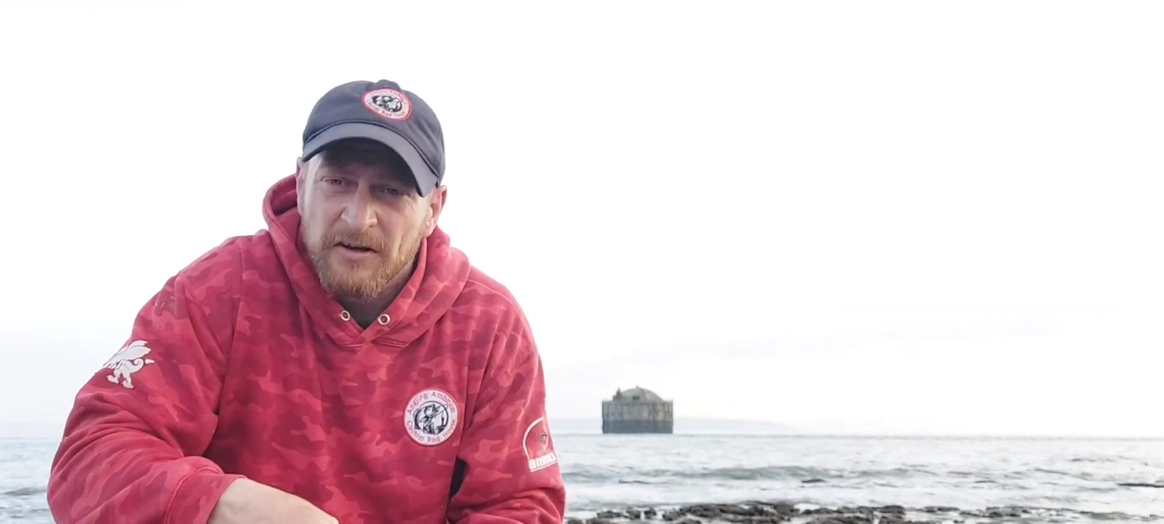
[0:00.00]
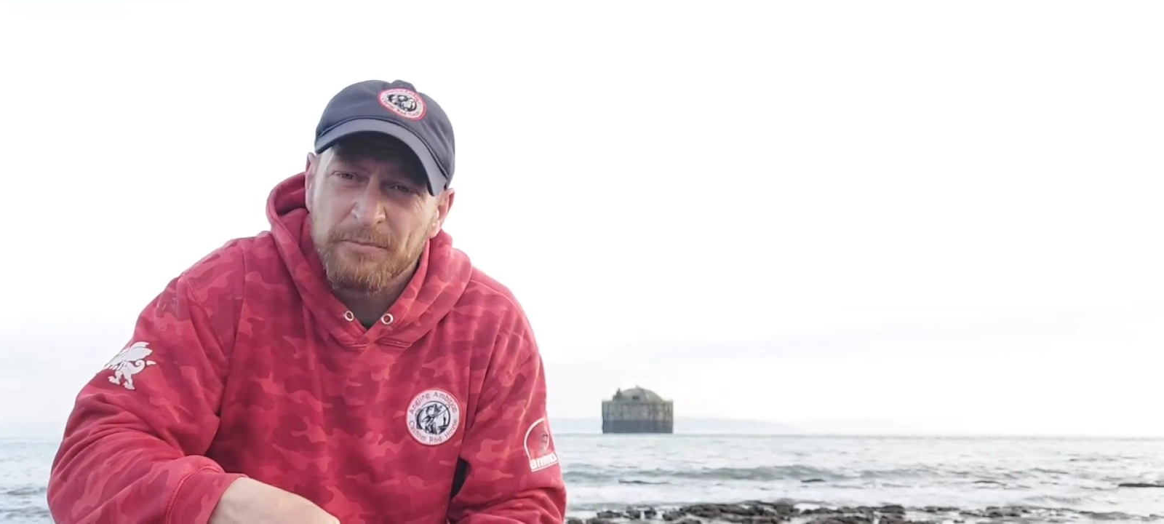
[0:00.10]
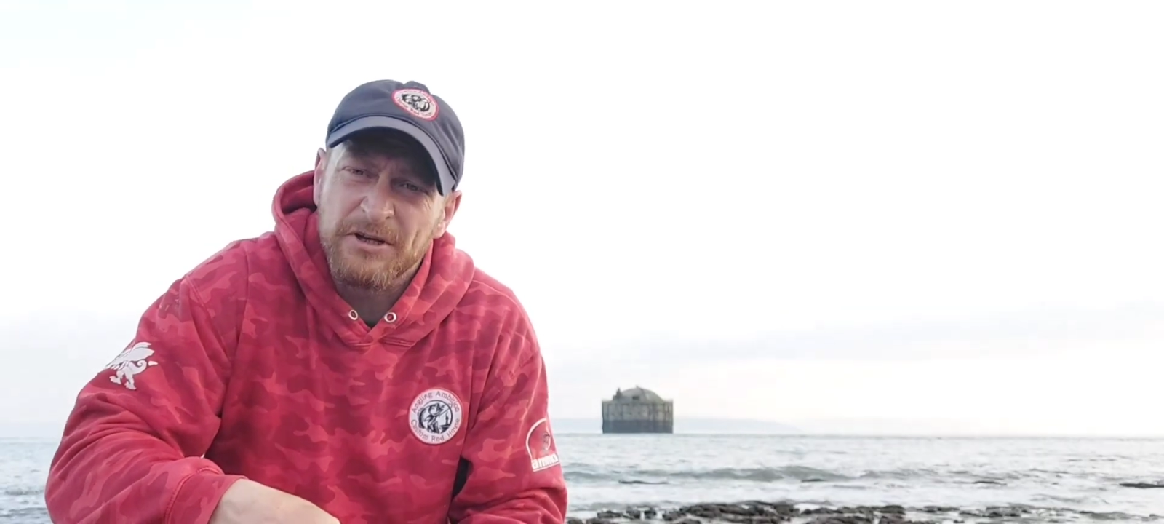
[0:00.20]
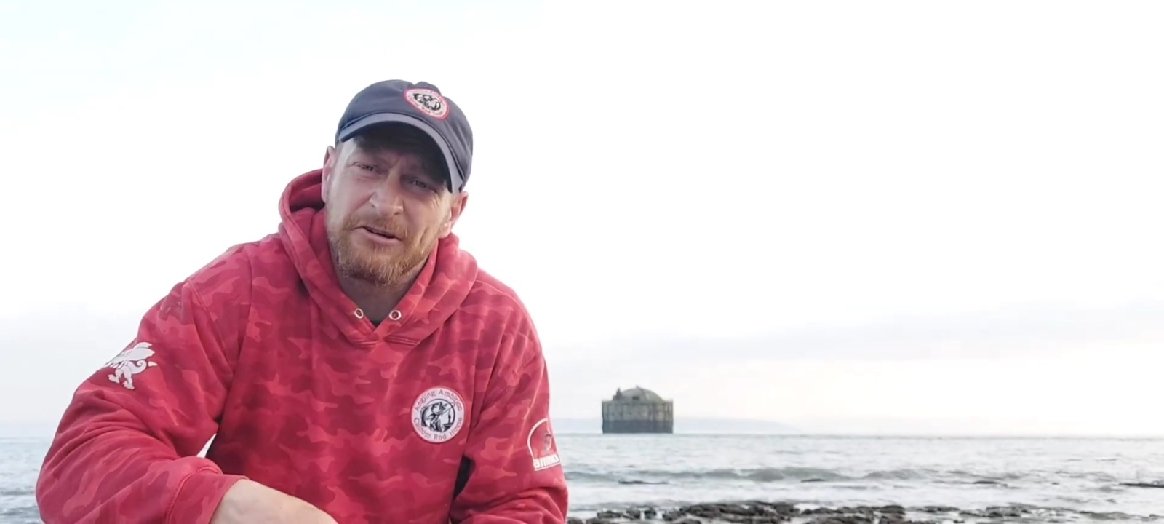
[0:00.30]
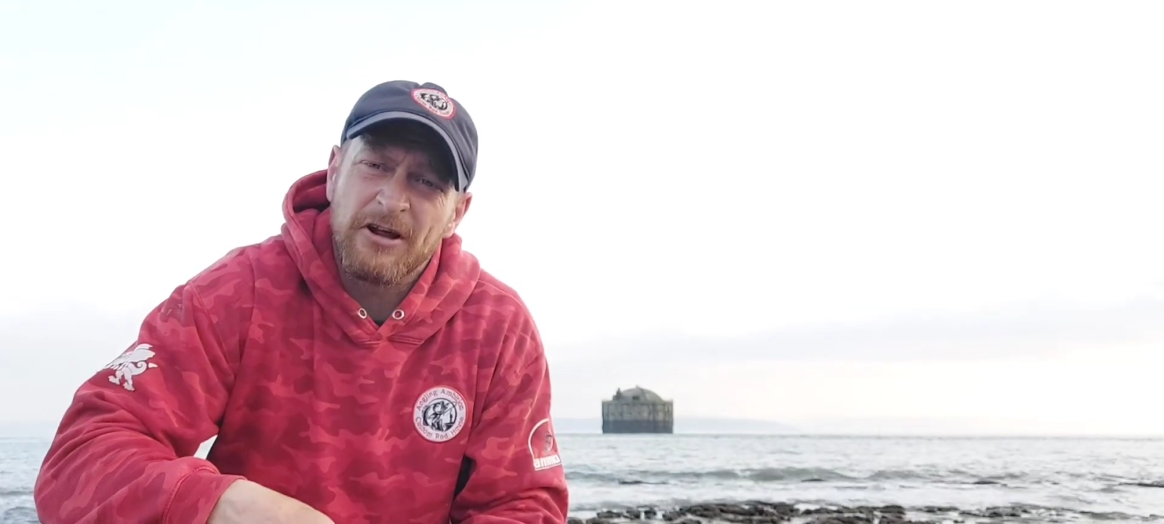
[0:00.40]

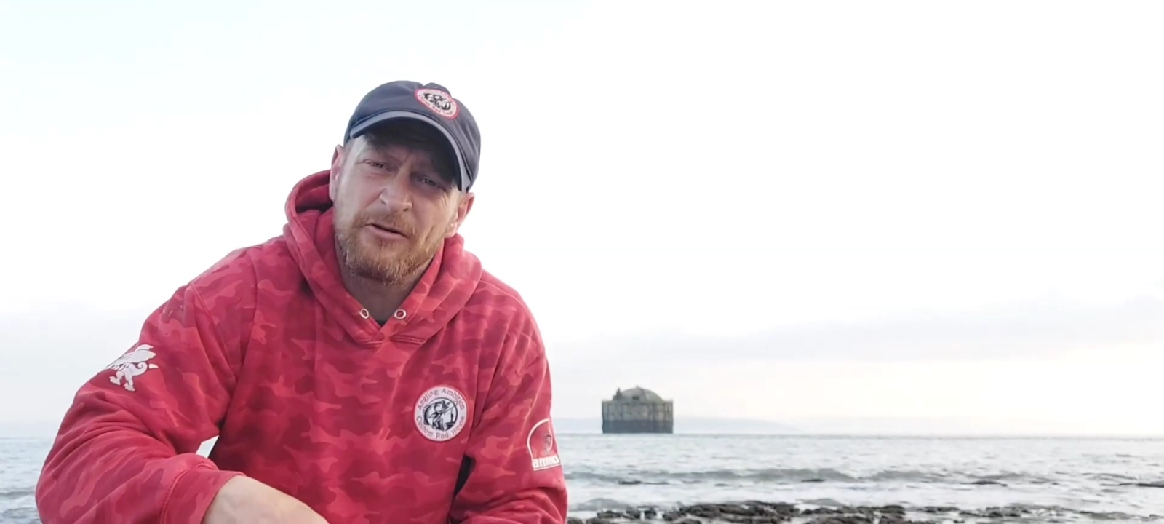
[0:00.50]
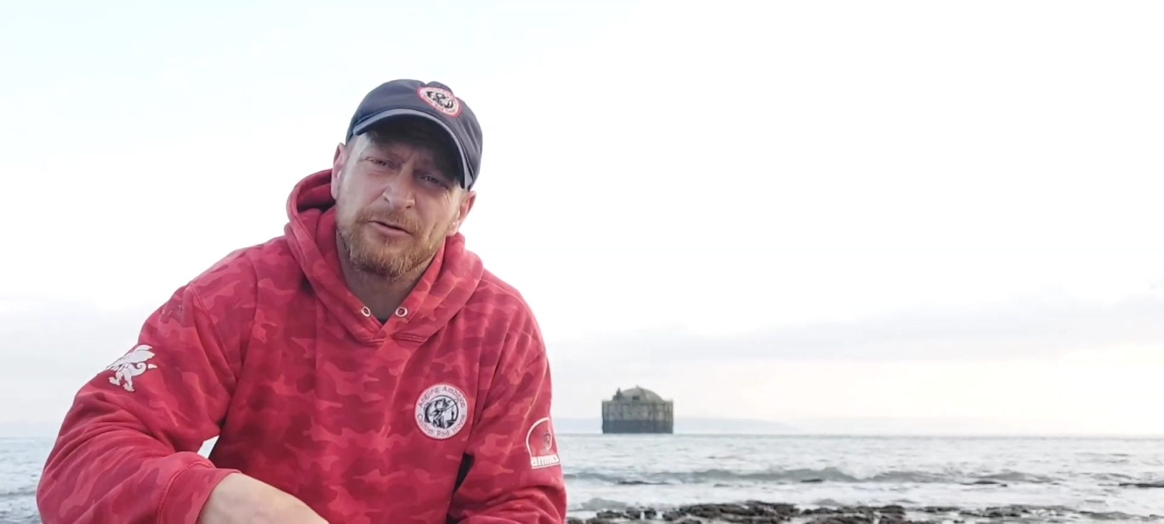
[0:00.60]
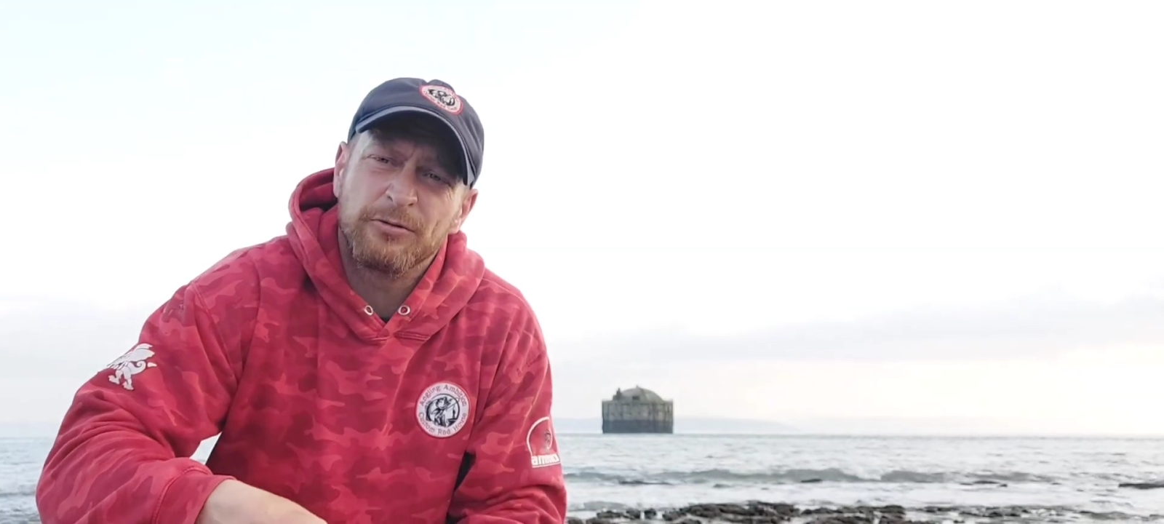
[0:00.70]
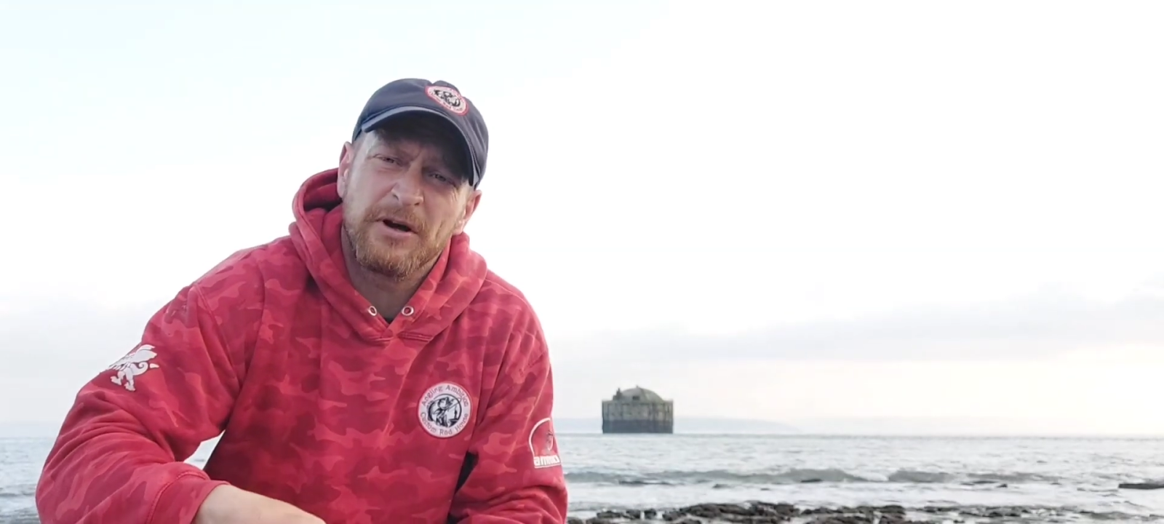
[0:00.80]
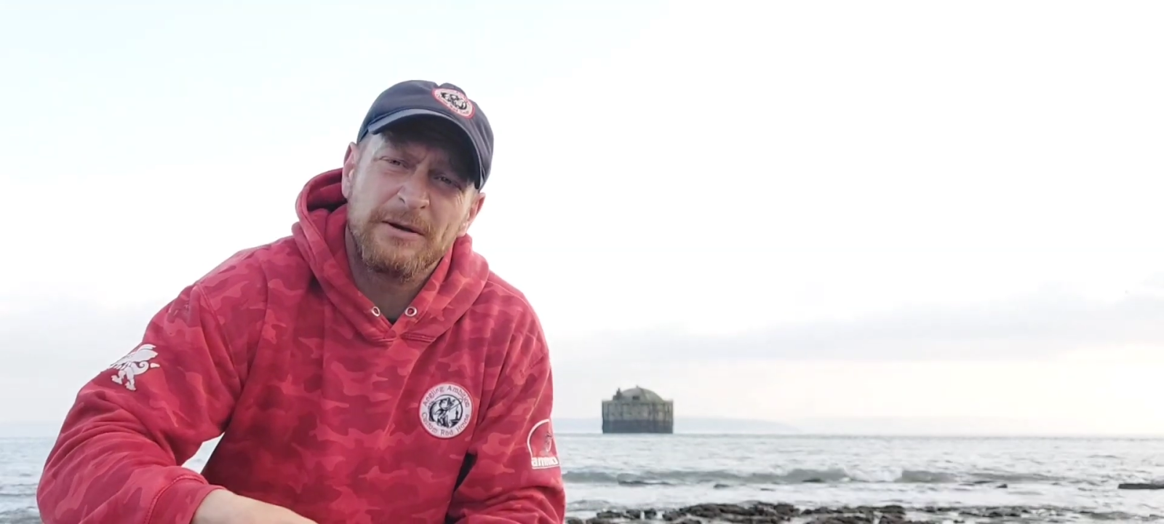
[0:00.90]
I've been here an hour
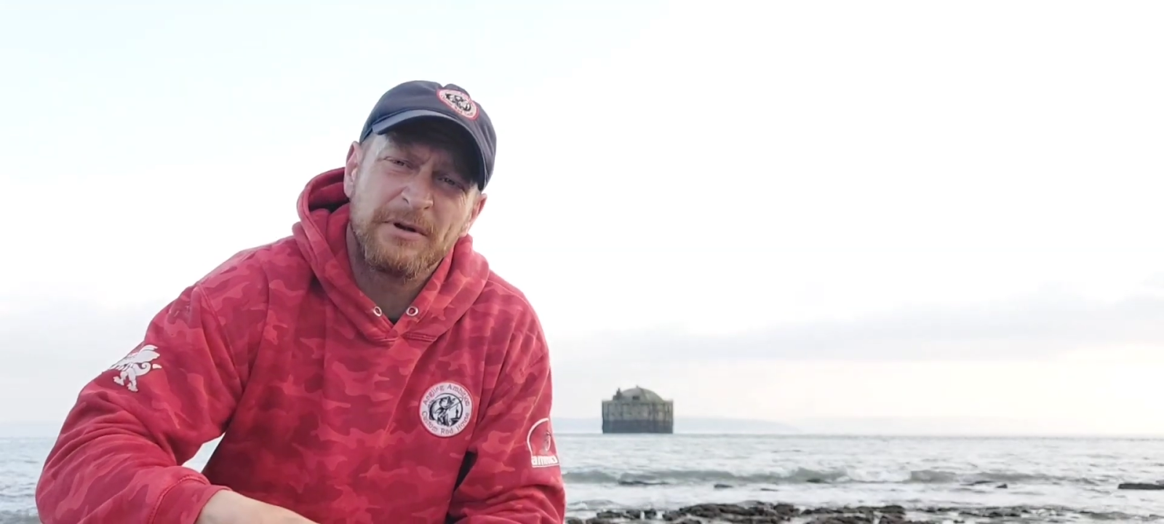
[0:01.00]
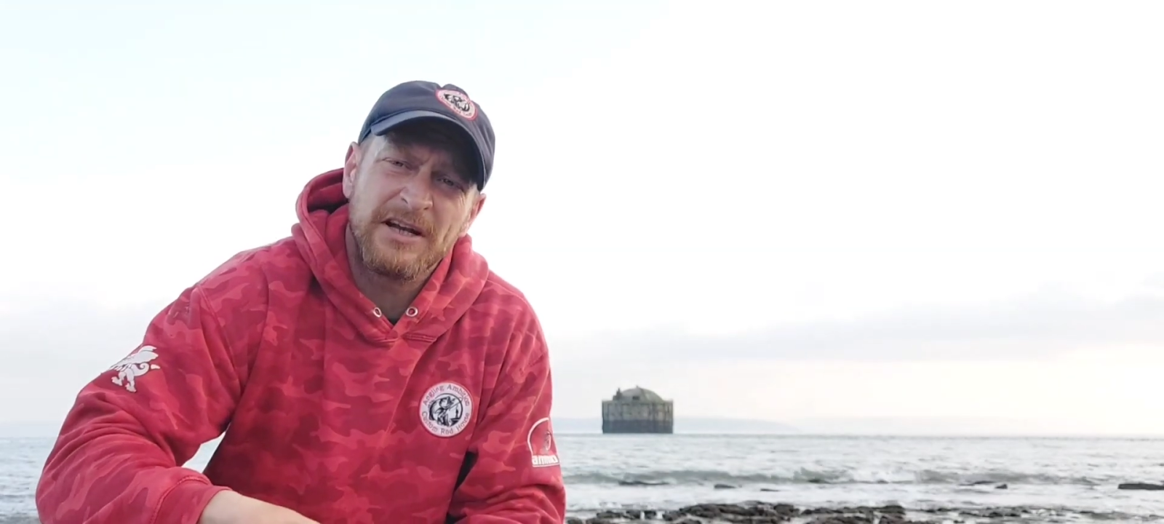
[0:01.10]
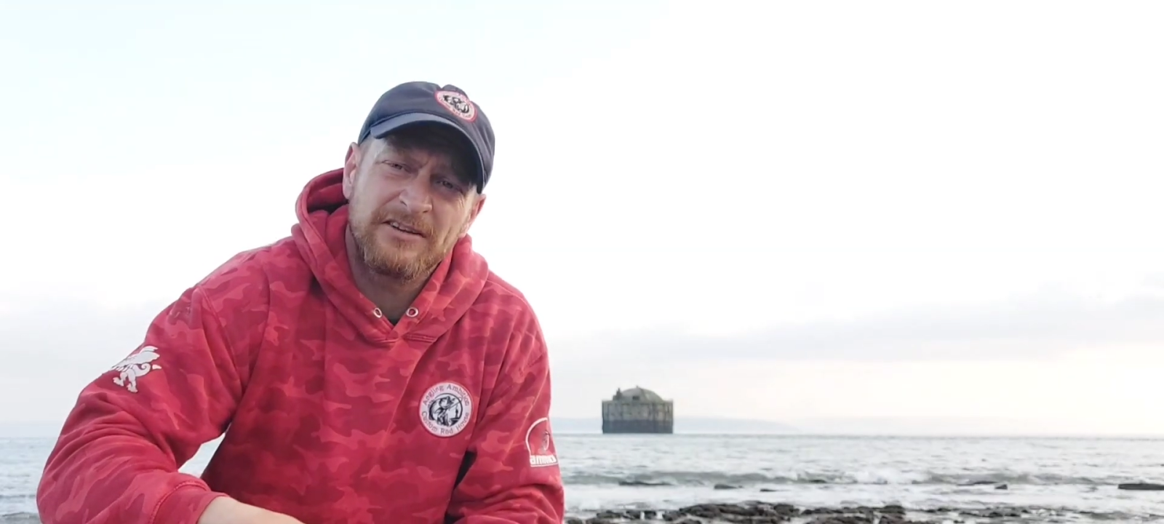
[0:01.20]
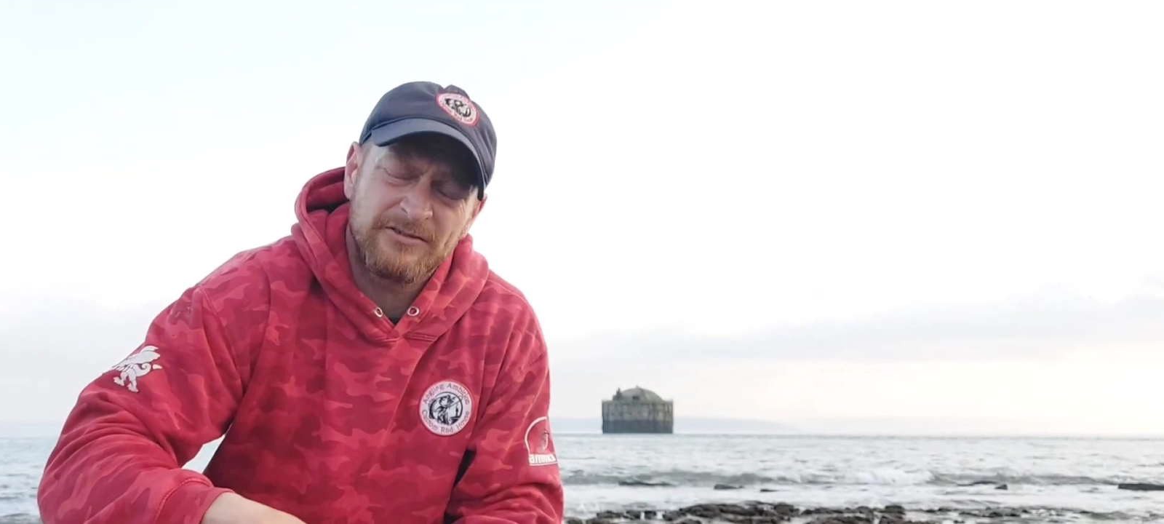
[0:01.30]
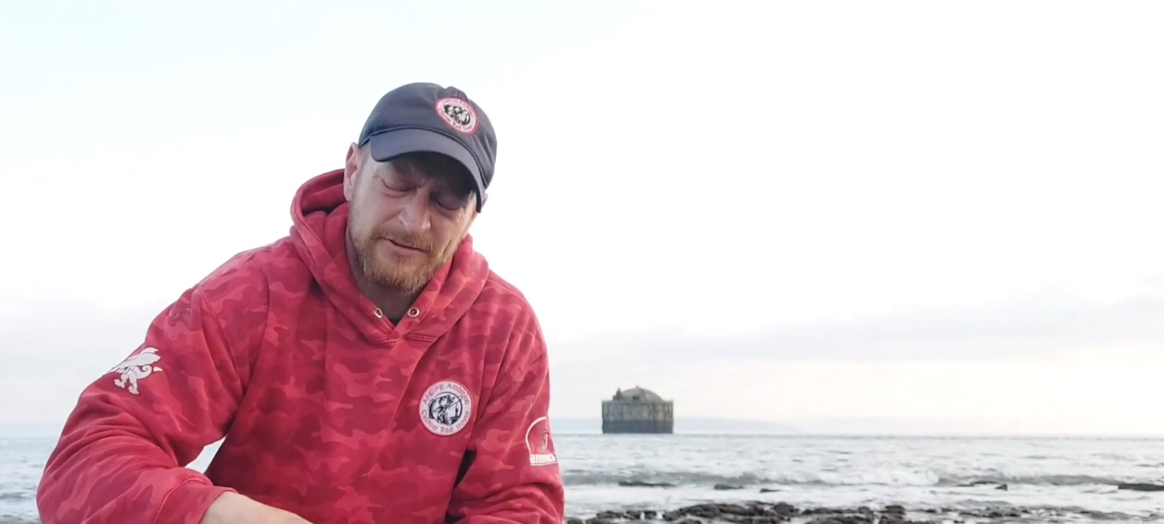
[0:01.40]
and 20
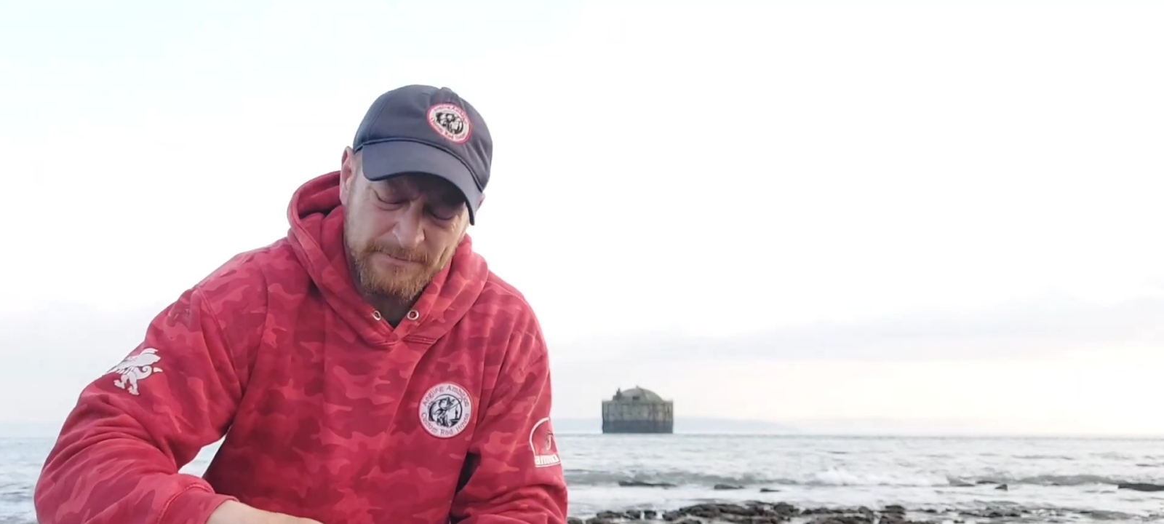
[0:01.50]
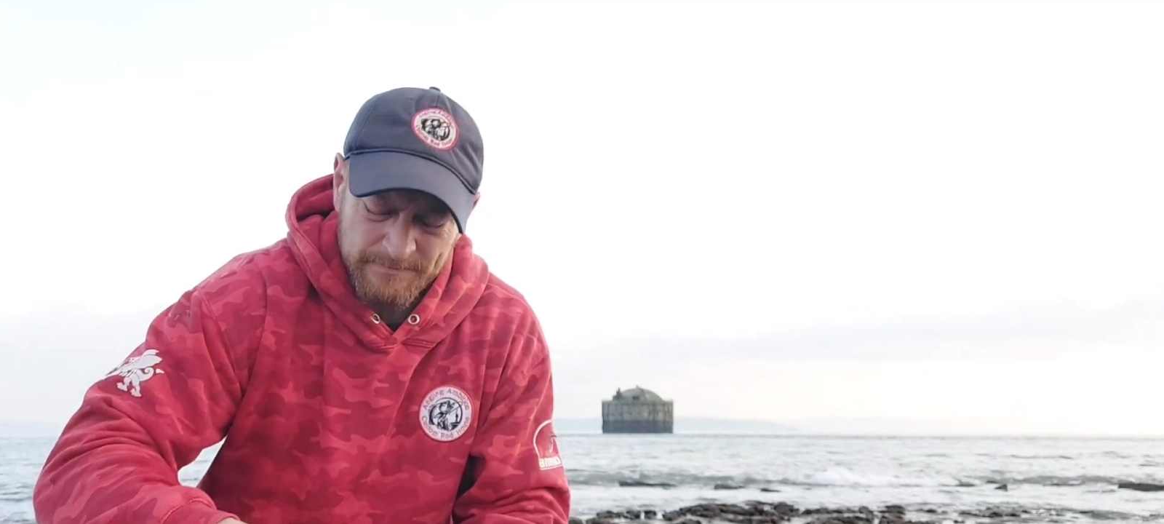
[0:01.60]
minutes